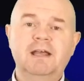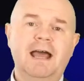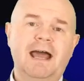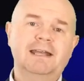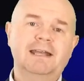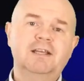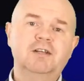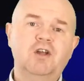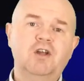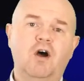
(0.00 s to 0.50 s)

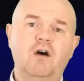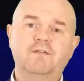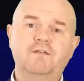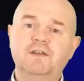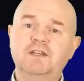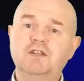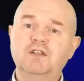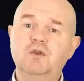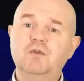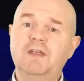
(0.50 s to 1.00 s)
and can offer
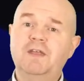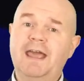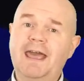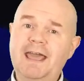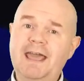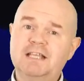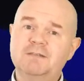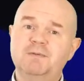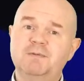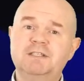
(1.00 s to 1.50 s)
you the
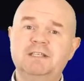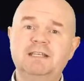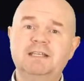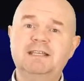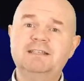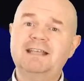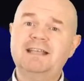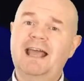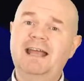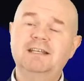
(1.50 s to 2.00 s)

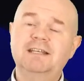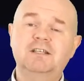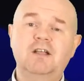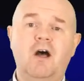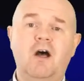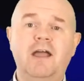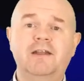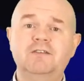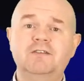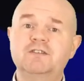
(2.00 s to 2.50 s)
expertise and
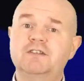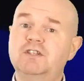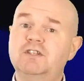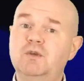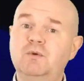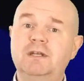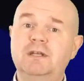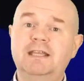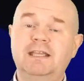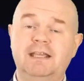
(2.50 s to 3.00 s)
guidance
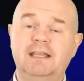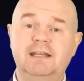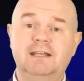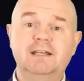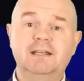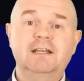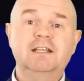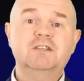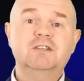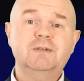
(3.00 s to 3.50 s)
you need
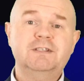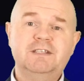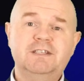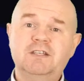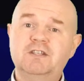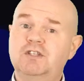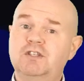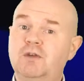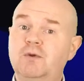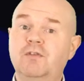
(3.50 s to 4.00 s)
to
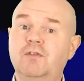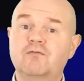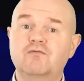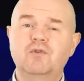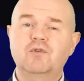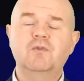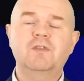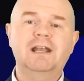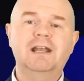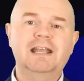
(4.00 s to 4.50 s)
assist you
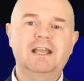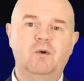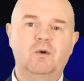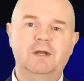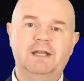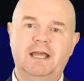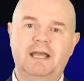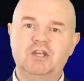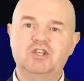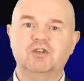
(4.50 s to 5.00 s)
through the
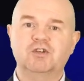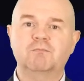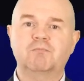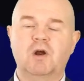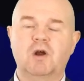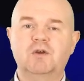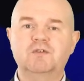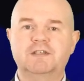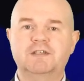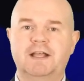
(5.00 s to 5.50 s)
liquidation
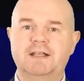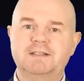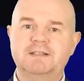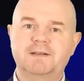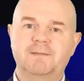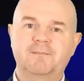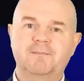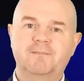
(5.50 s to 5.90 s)
process.